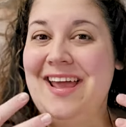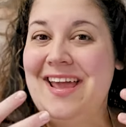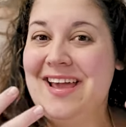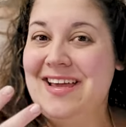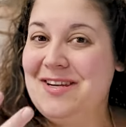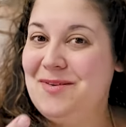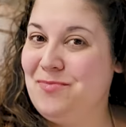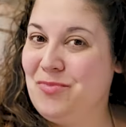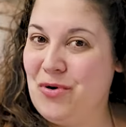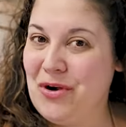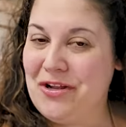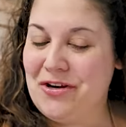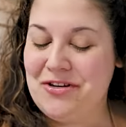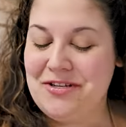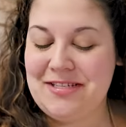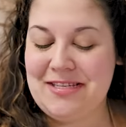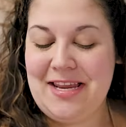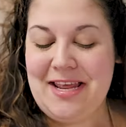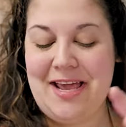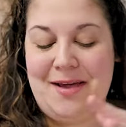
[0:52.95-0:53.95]
hand embroider
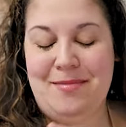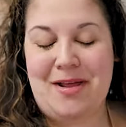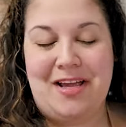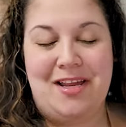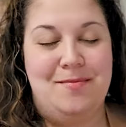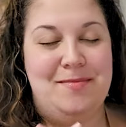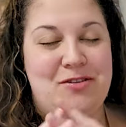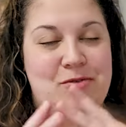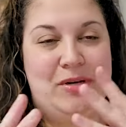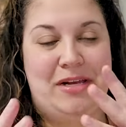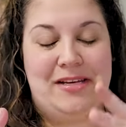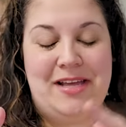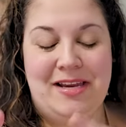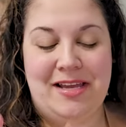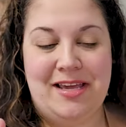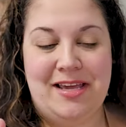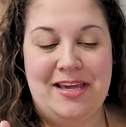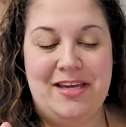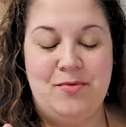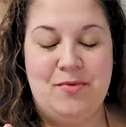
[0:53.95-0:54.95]
today. I'm not going to be doing
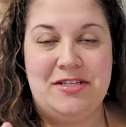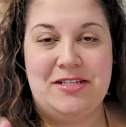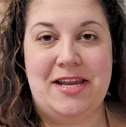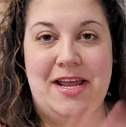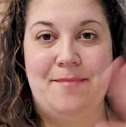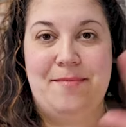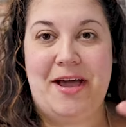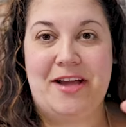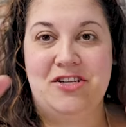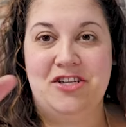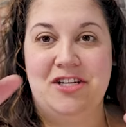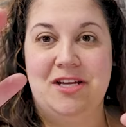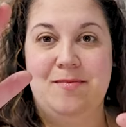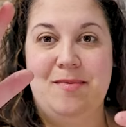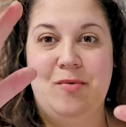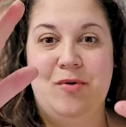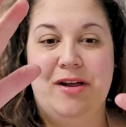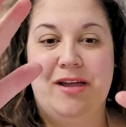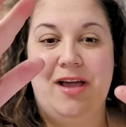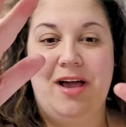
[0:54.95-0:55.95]
any handwork today. I'm actually going to
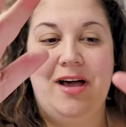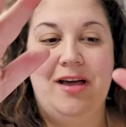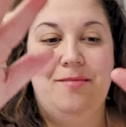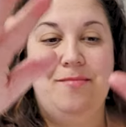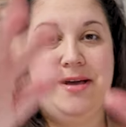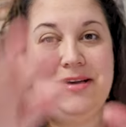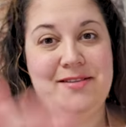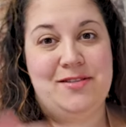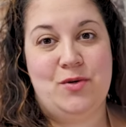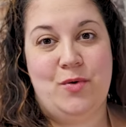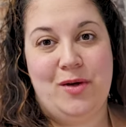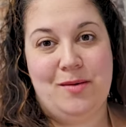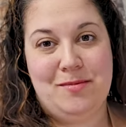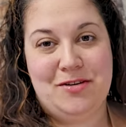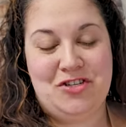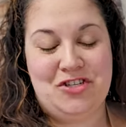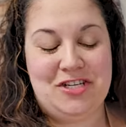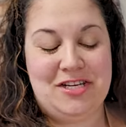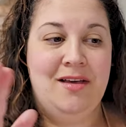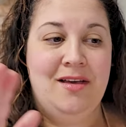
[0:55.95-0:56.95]
be working on my sewing
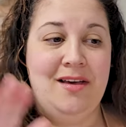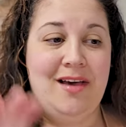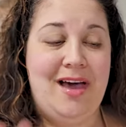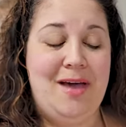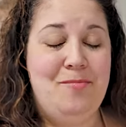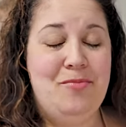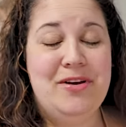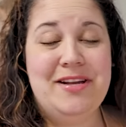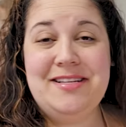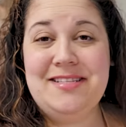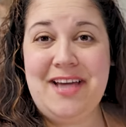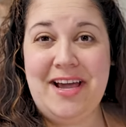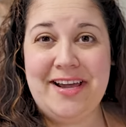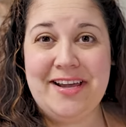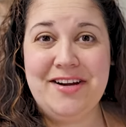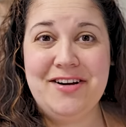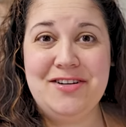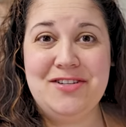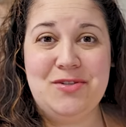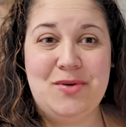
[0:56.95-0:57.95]
machine. I'm pretty
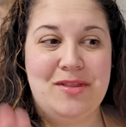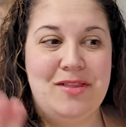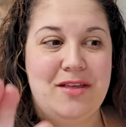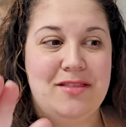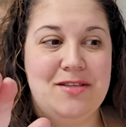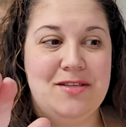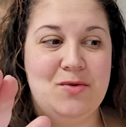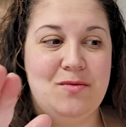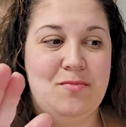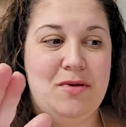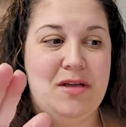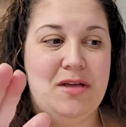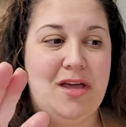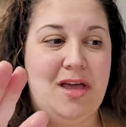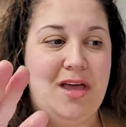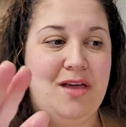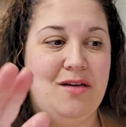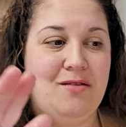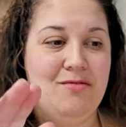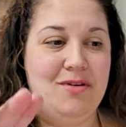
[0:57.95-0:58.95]
tired, so I thought this would be
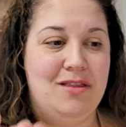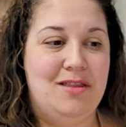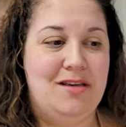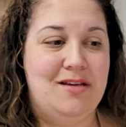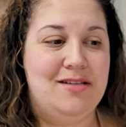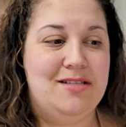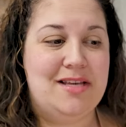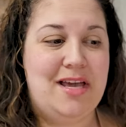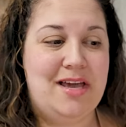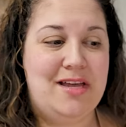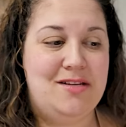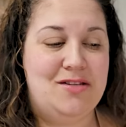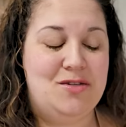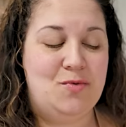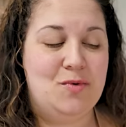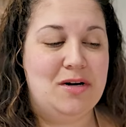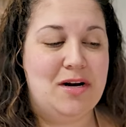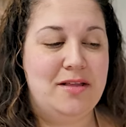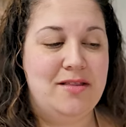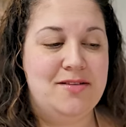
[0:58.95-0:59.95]
a really good day to
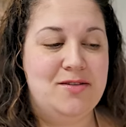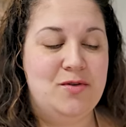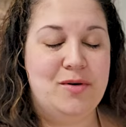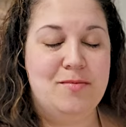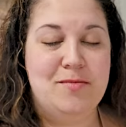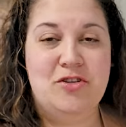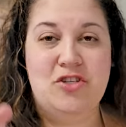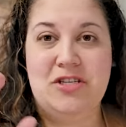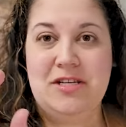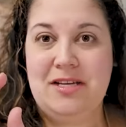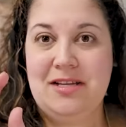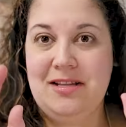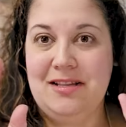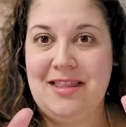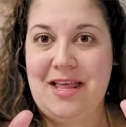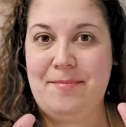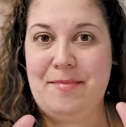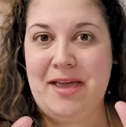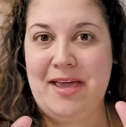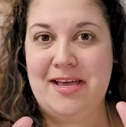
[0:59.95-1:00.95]
work on the machine,
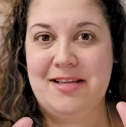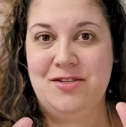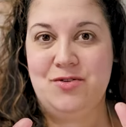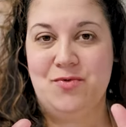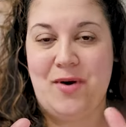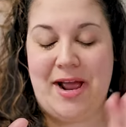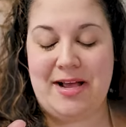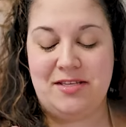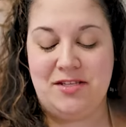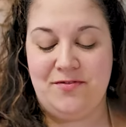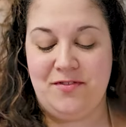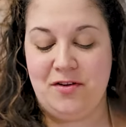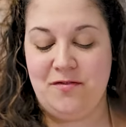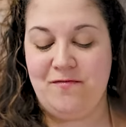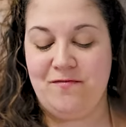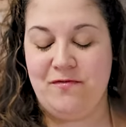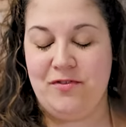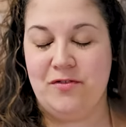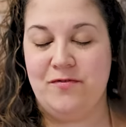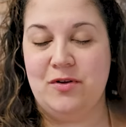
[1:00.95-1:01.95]
let my hands rest
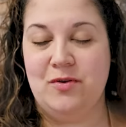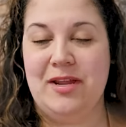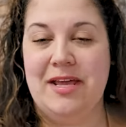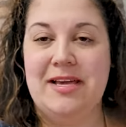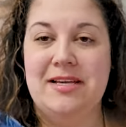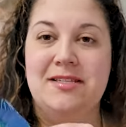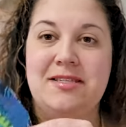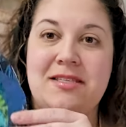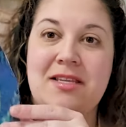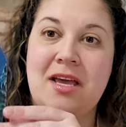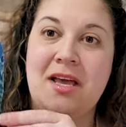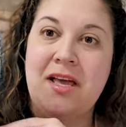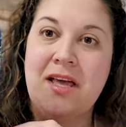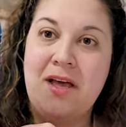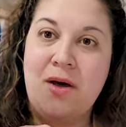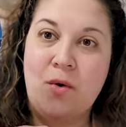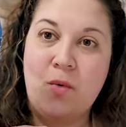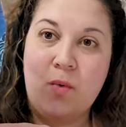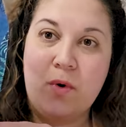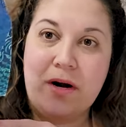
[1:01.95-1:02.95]
for a few days.
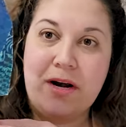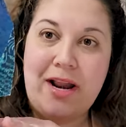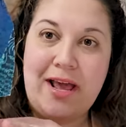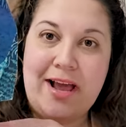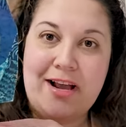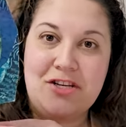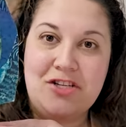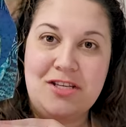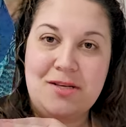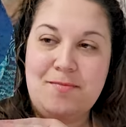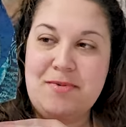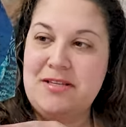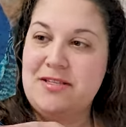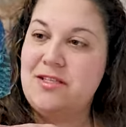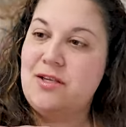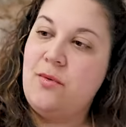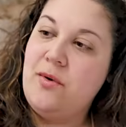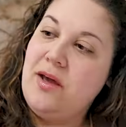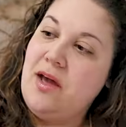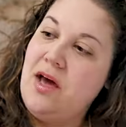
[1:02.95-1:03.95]
We're going to actually be
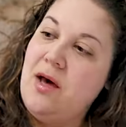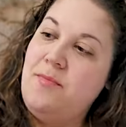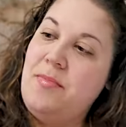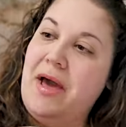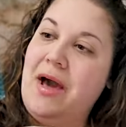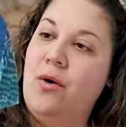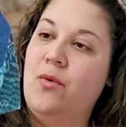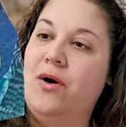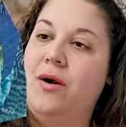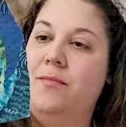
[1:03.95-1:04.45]
sewing up our